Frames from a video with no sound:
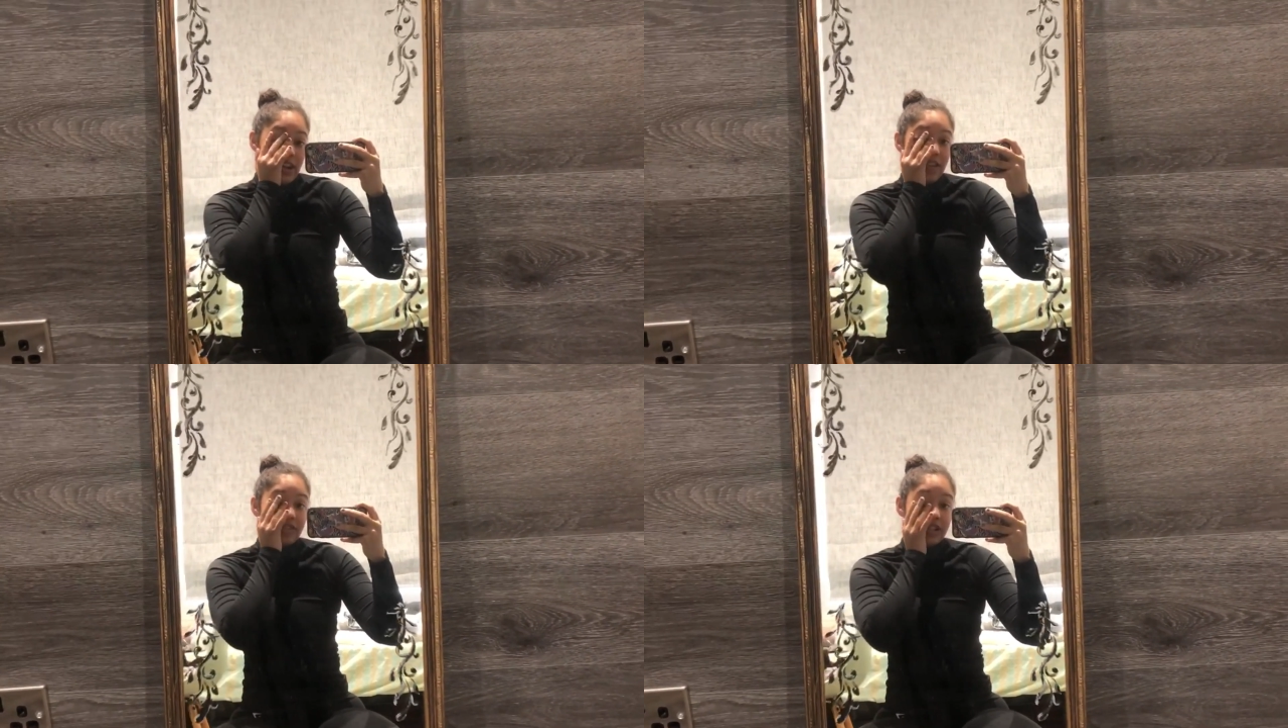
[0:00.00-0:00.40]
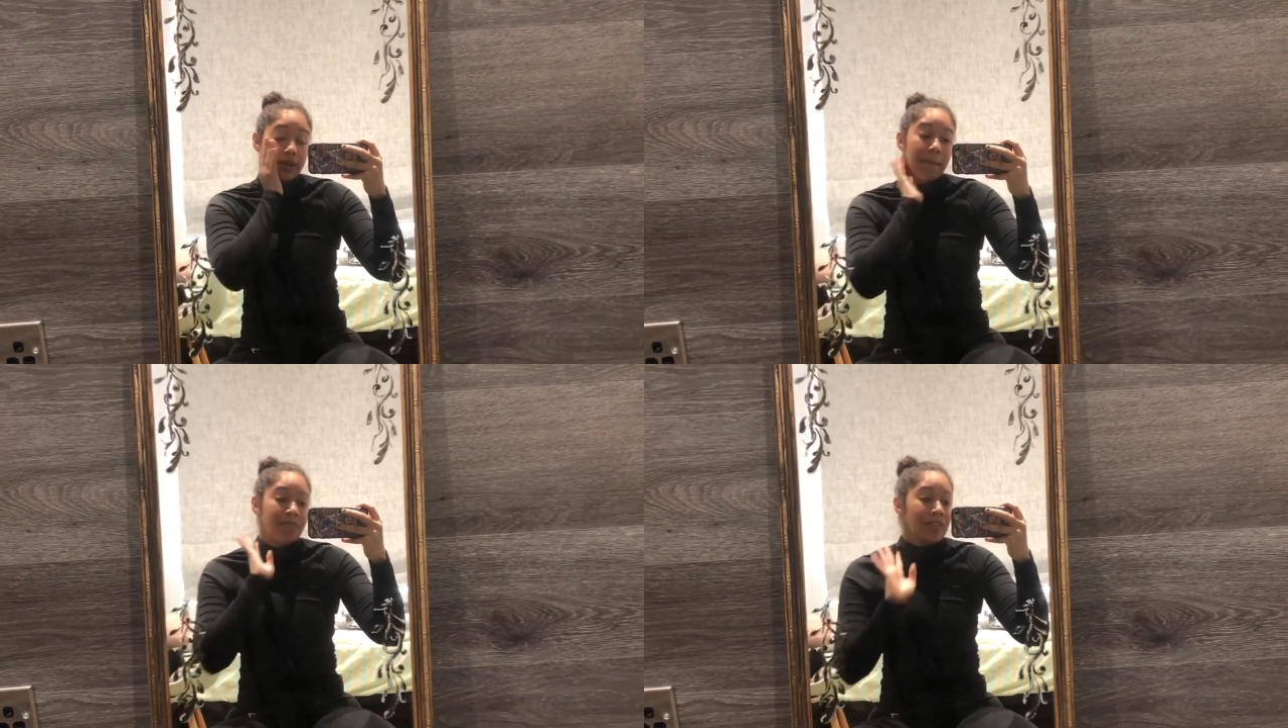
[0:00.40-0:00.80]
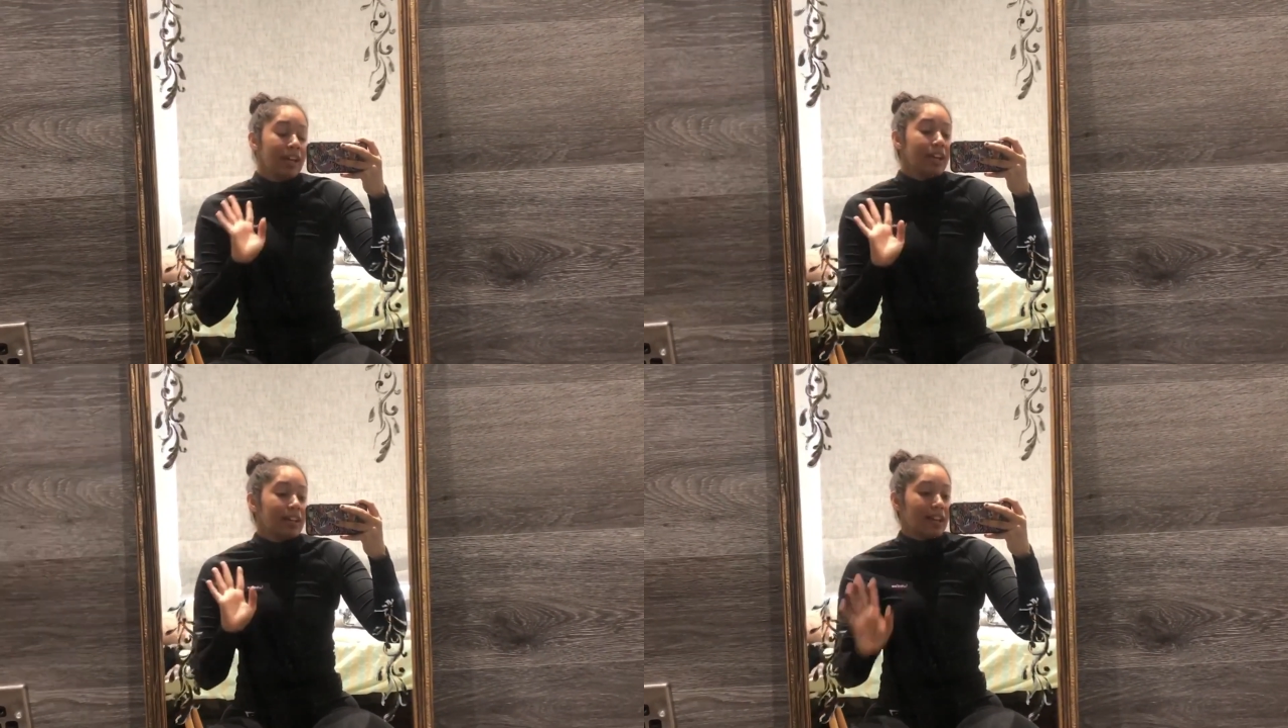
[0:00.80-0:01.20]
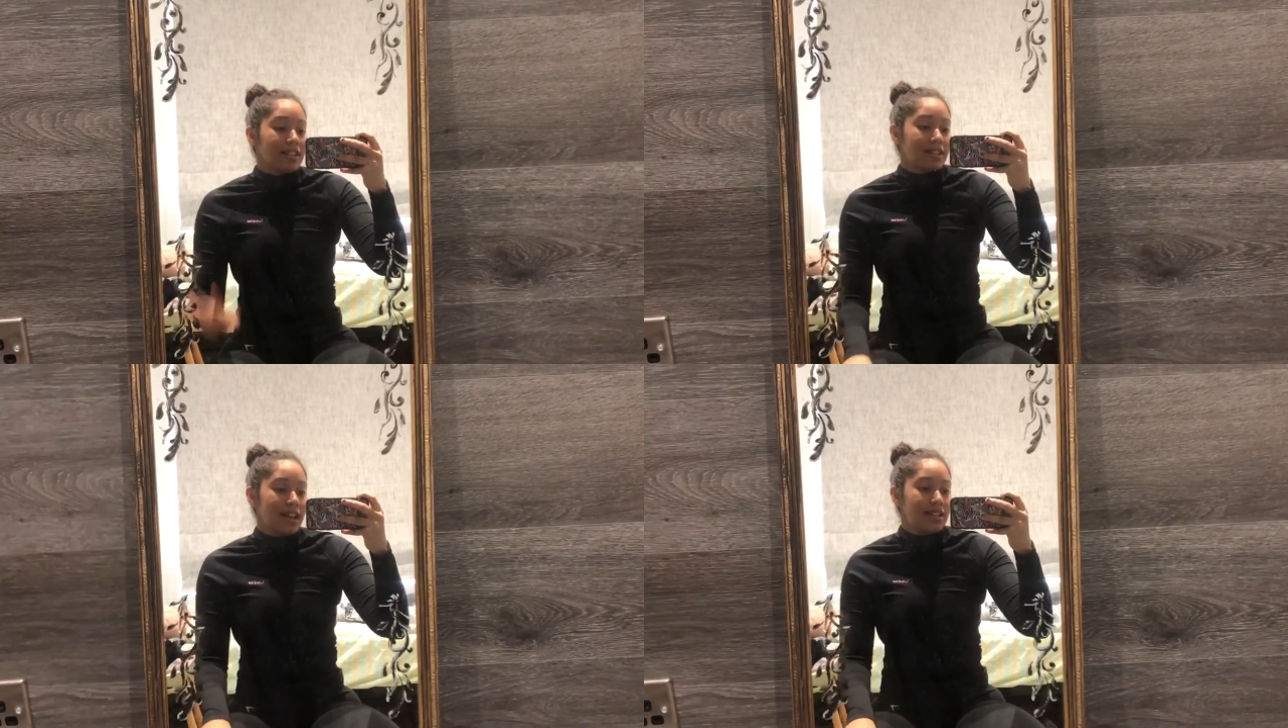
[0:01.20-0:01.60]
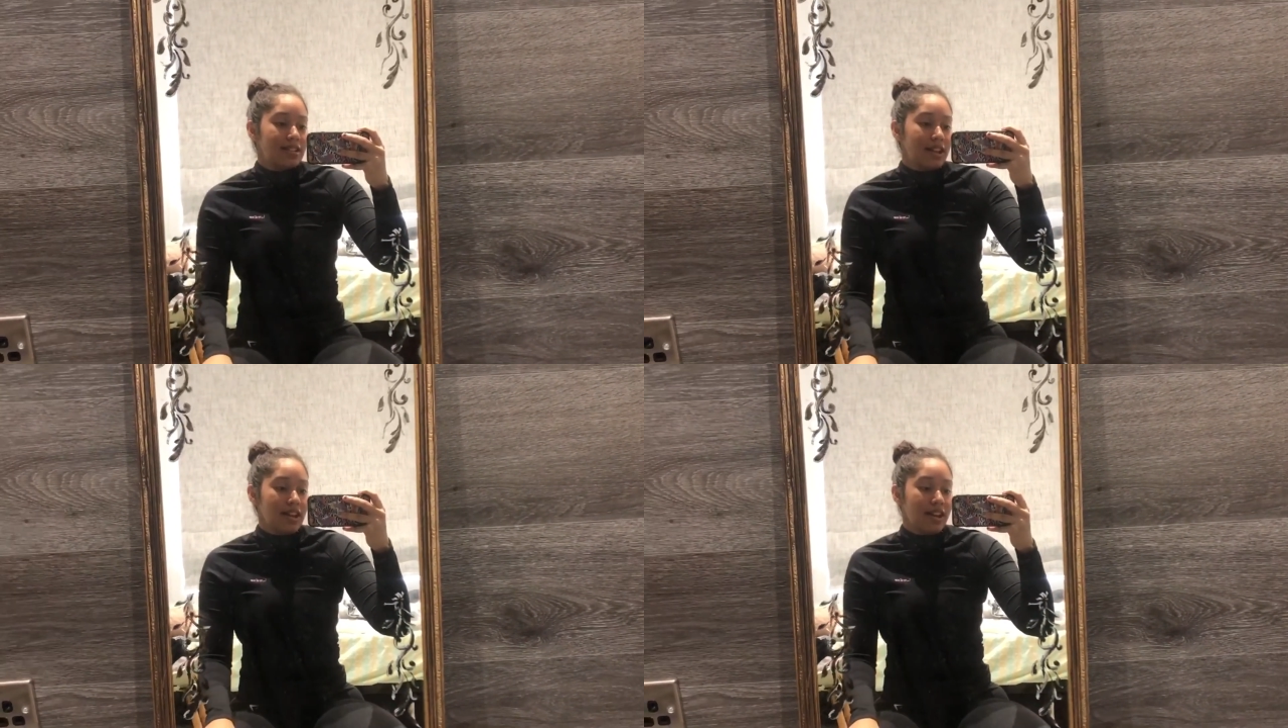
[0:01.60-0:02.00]
I have to get this
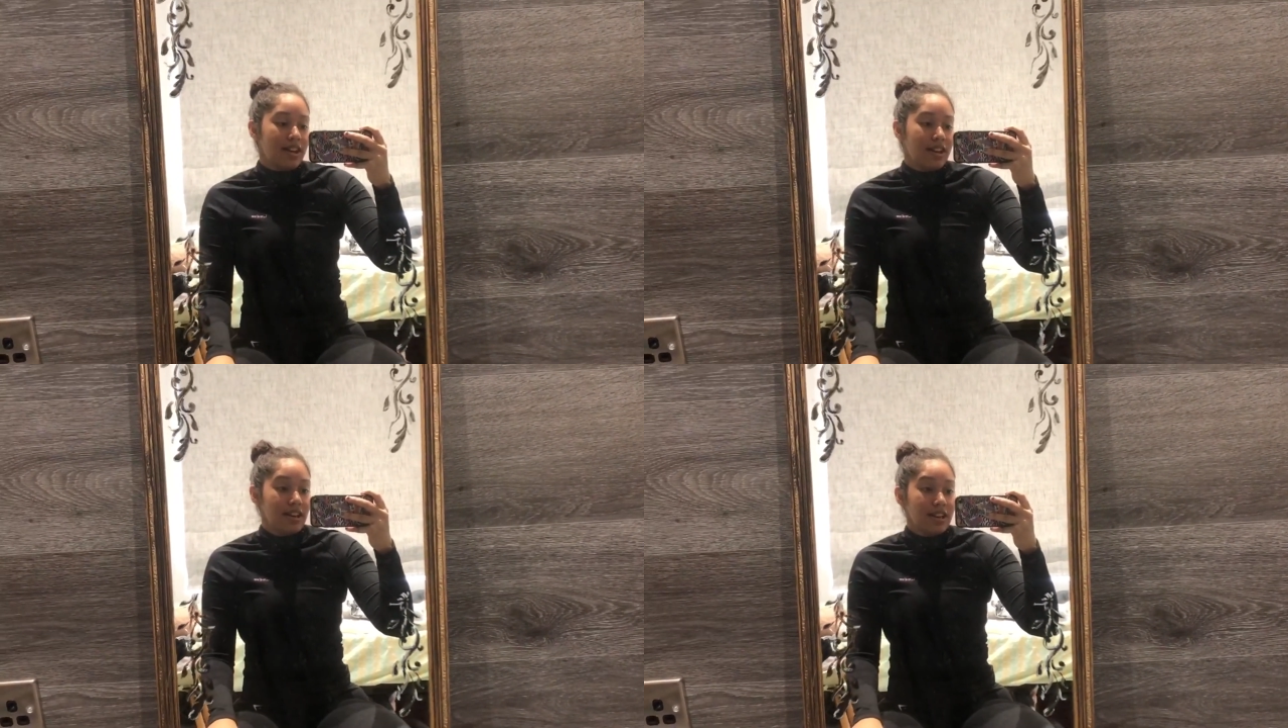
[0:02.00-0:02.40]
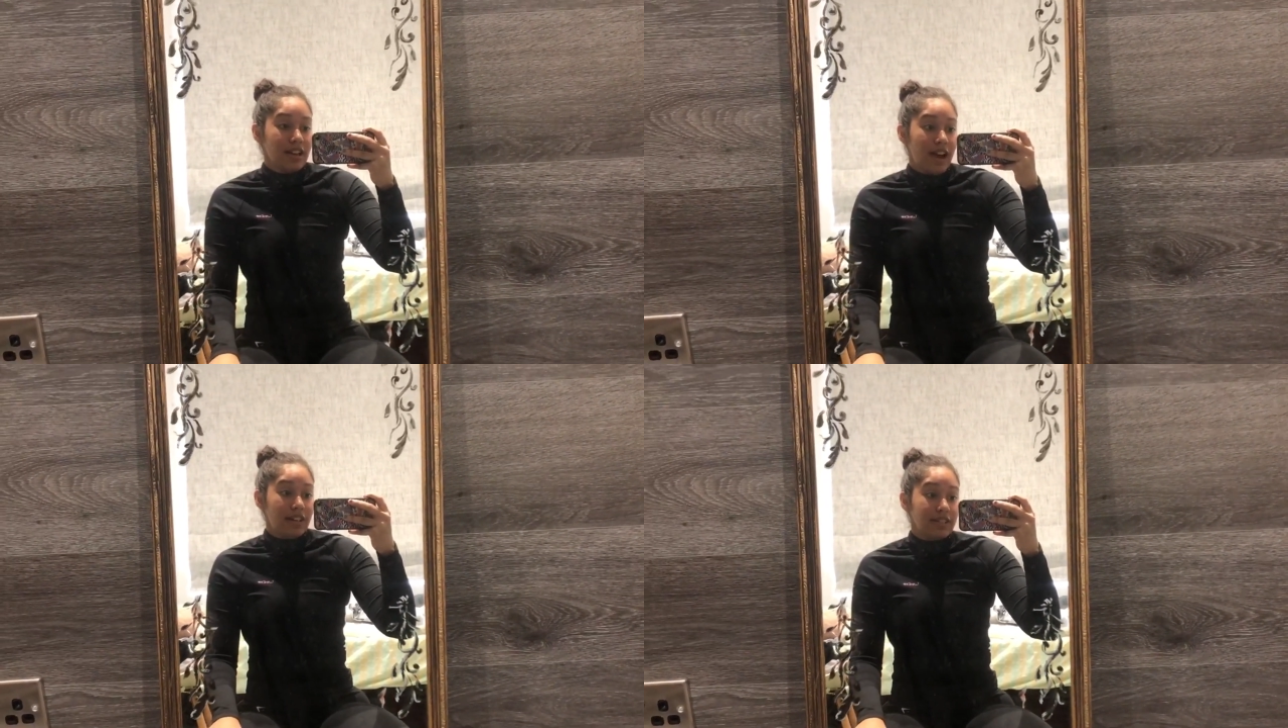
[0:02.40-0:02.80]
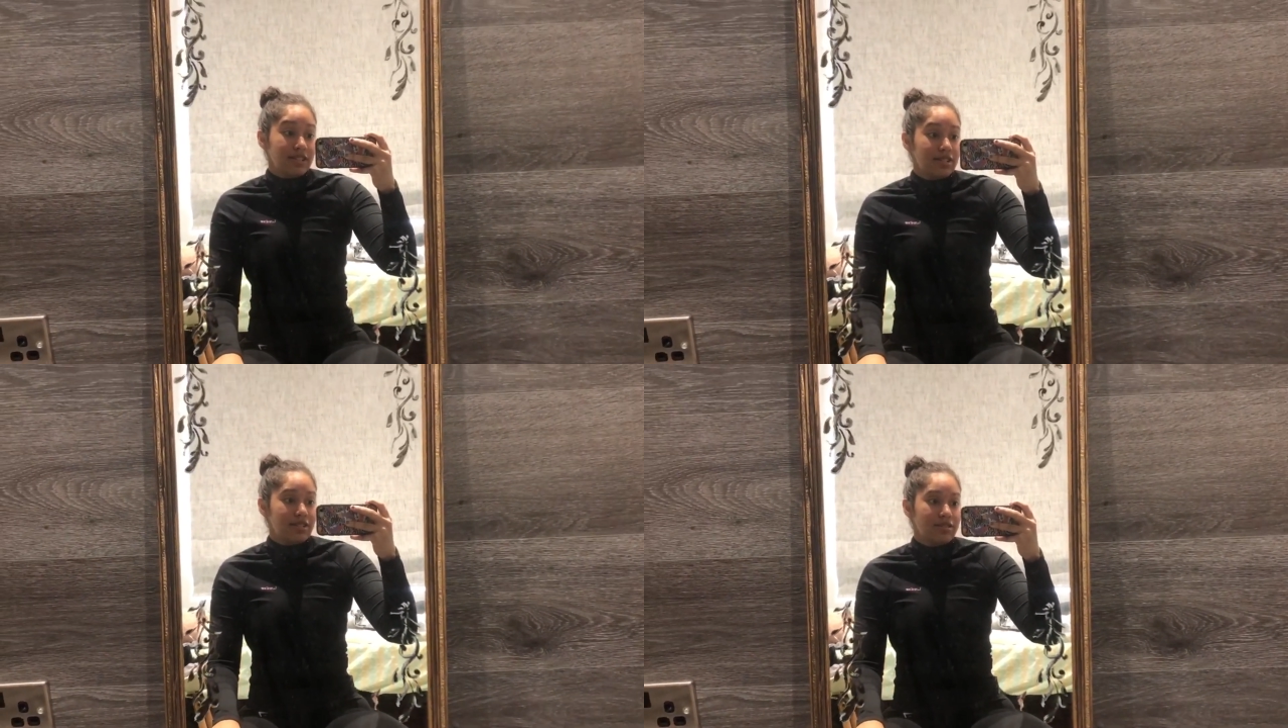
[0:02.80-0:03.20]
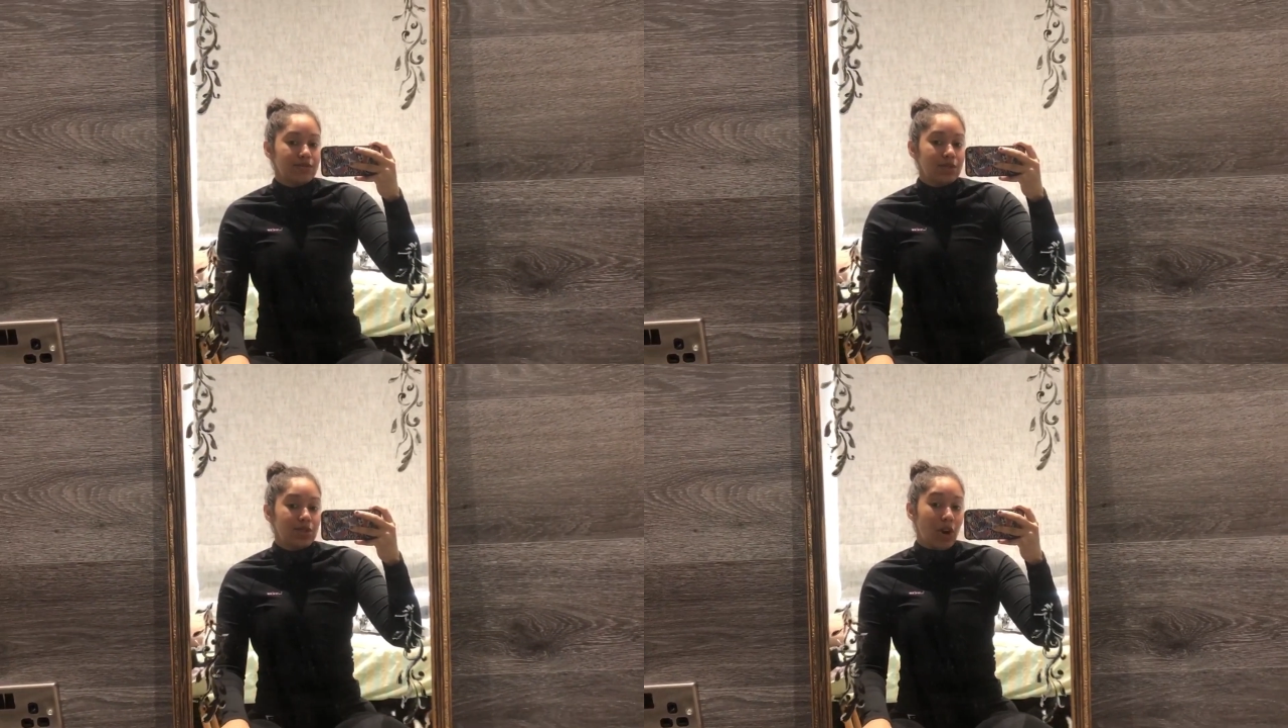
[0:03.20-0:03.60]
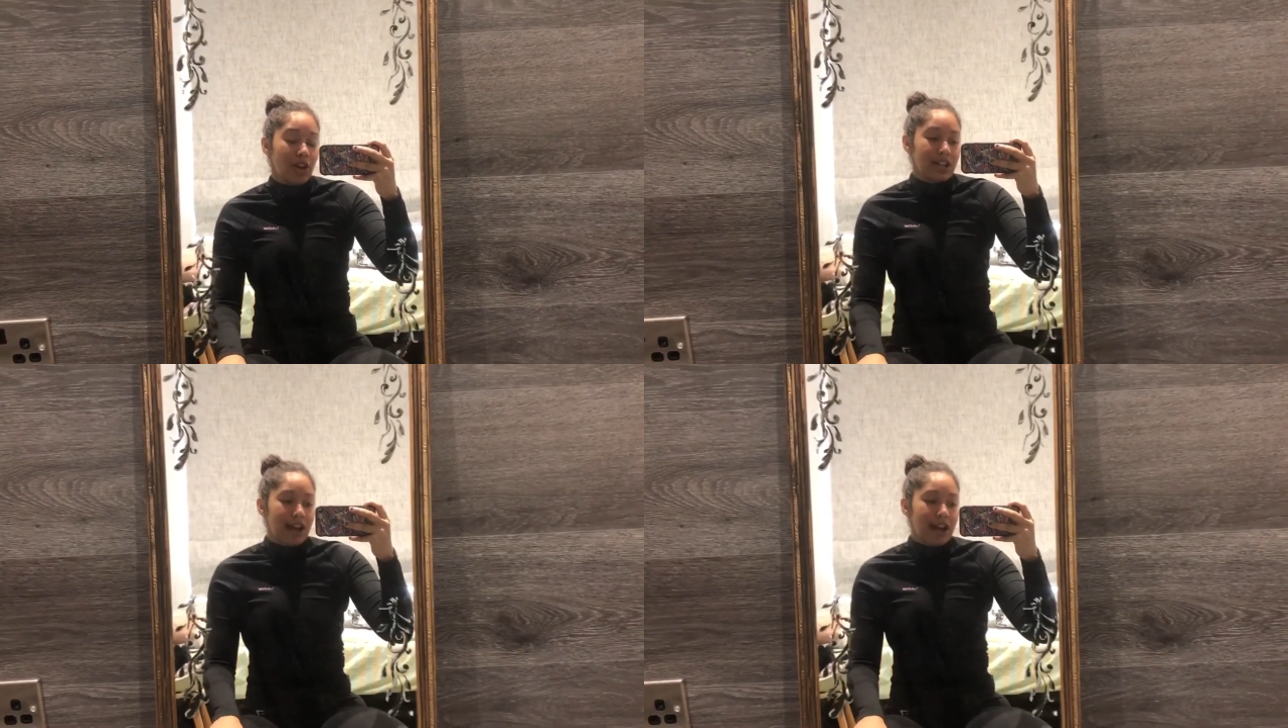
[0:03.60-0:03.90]
essay at least started.